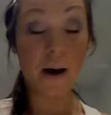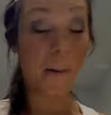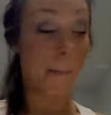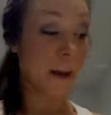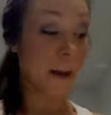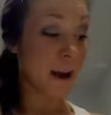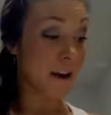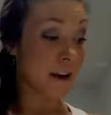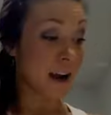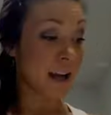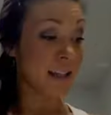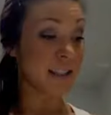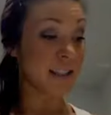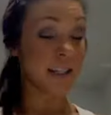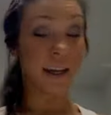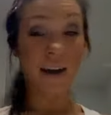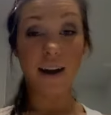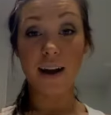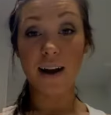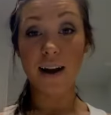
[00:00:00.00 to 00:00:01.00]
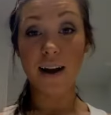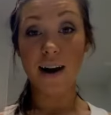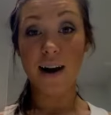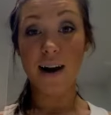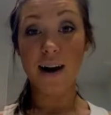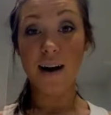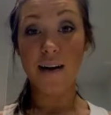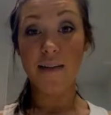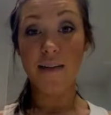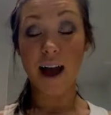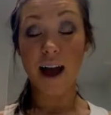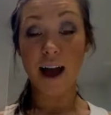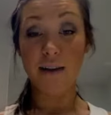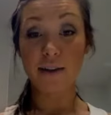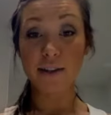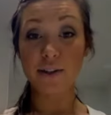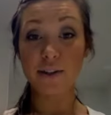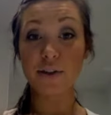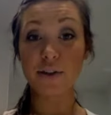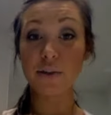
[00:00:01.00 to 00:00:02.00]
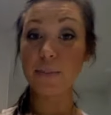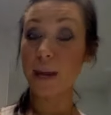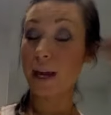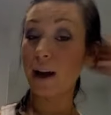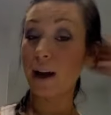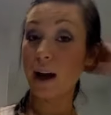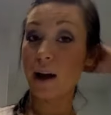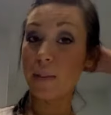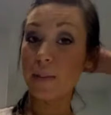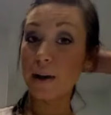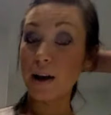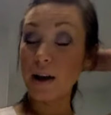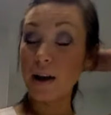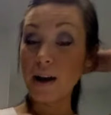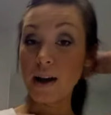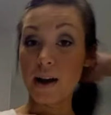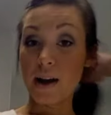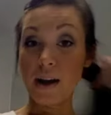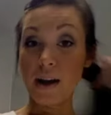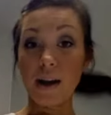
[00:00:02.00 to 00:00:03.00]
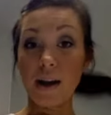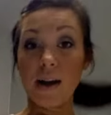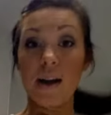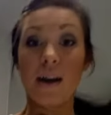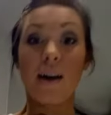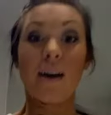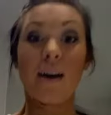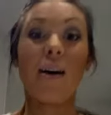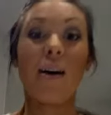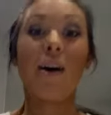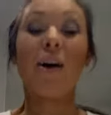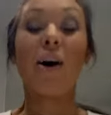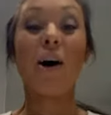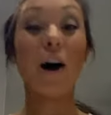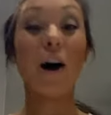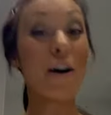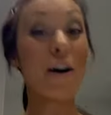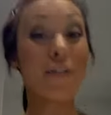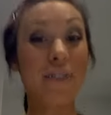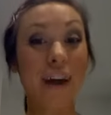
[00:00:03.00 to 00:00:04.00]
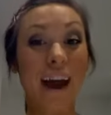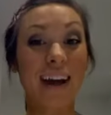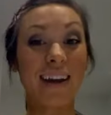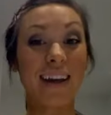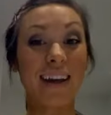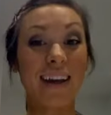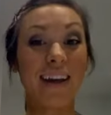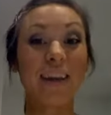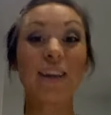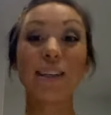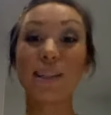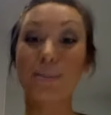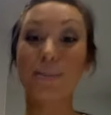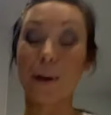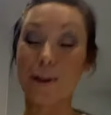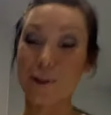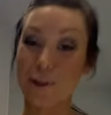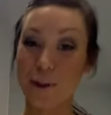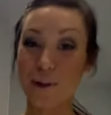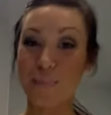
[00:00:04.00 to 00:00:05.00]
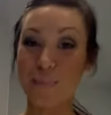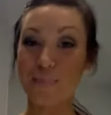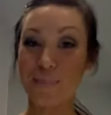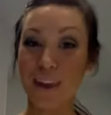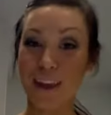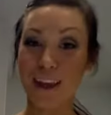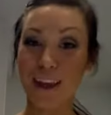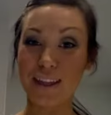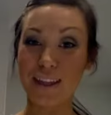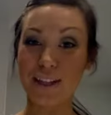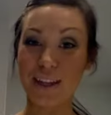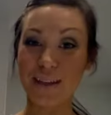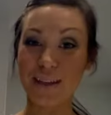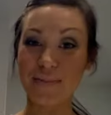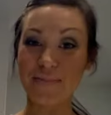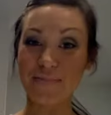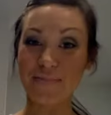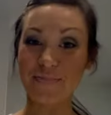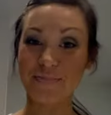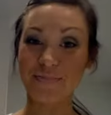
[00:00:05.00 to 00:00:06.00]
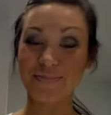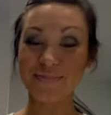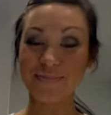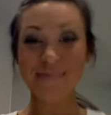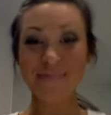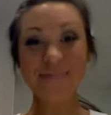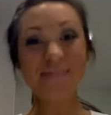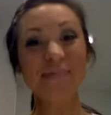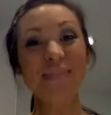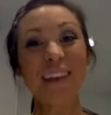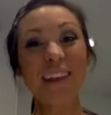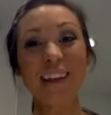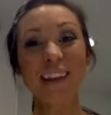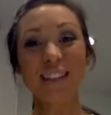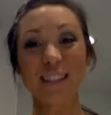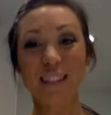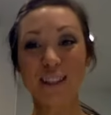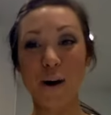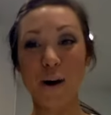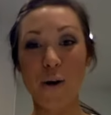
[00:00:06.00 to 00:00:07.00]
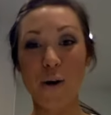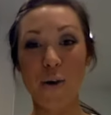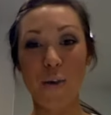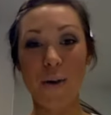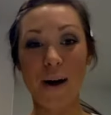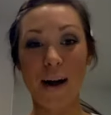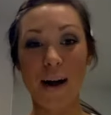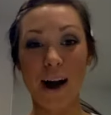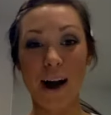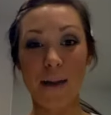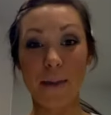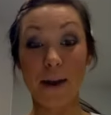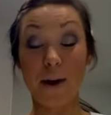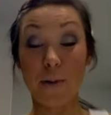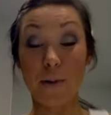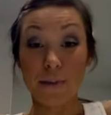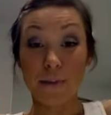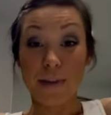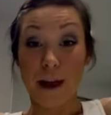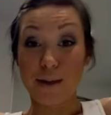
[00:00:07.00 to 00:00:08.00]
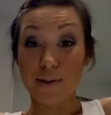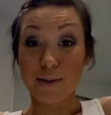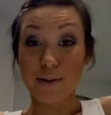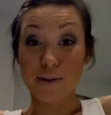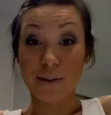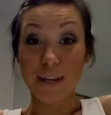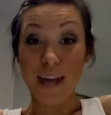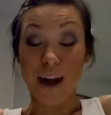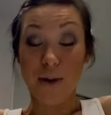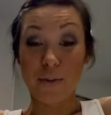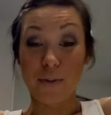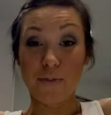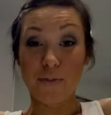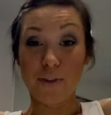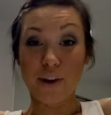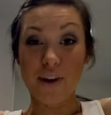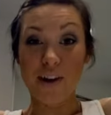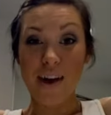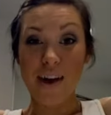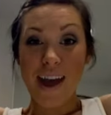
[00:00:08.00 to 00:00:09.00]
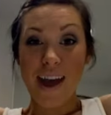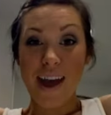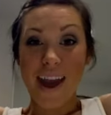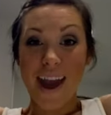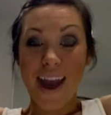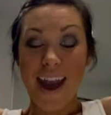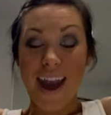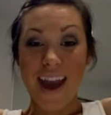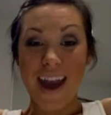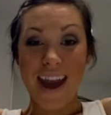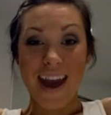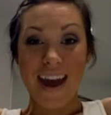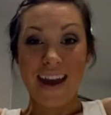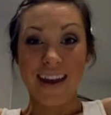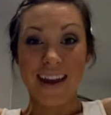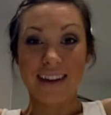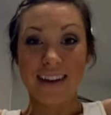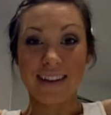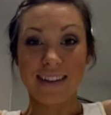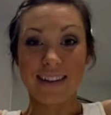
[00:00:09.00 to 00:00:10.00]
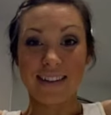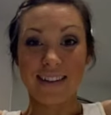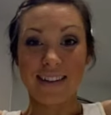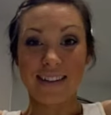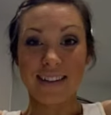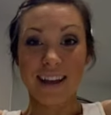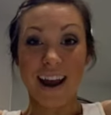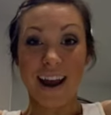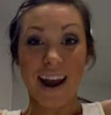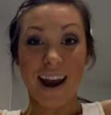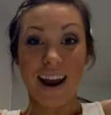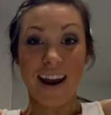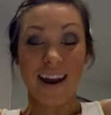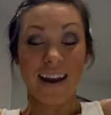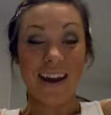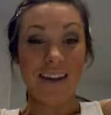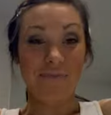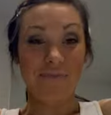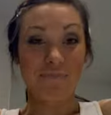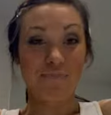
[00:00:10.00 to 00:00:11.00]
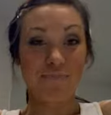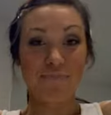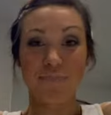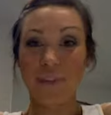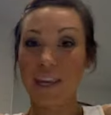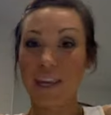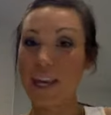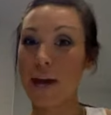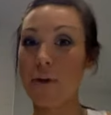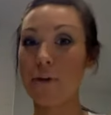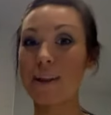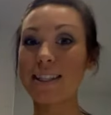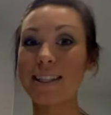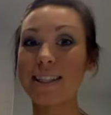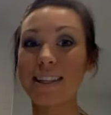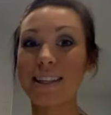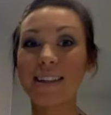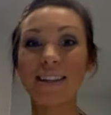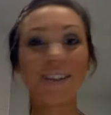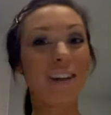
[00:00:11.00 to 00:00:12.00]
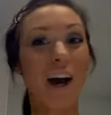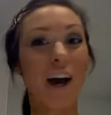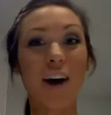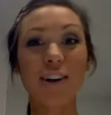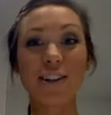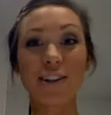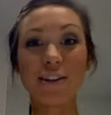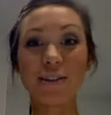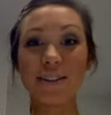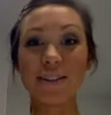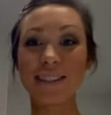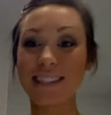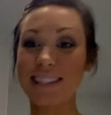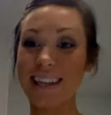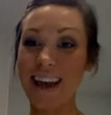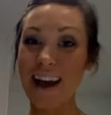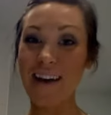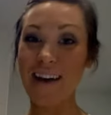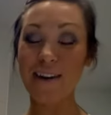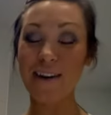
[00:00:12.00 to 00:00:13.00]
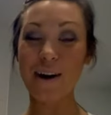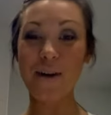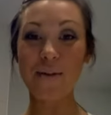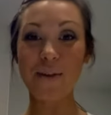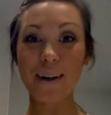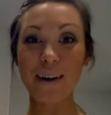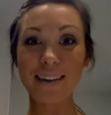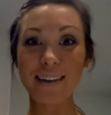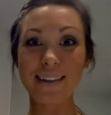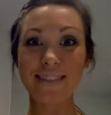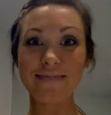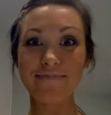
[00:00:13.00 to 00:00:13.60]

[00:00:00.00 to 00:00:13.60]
better idea of how to do your makeup for any special occasion. So I hope that was really helpful, and I can't wait to talk to you and see how it all went.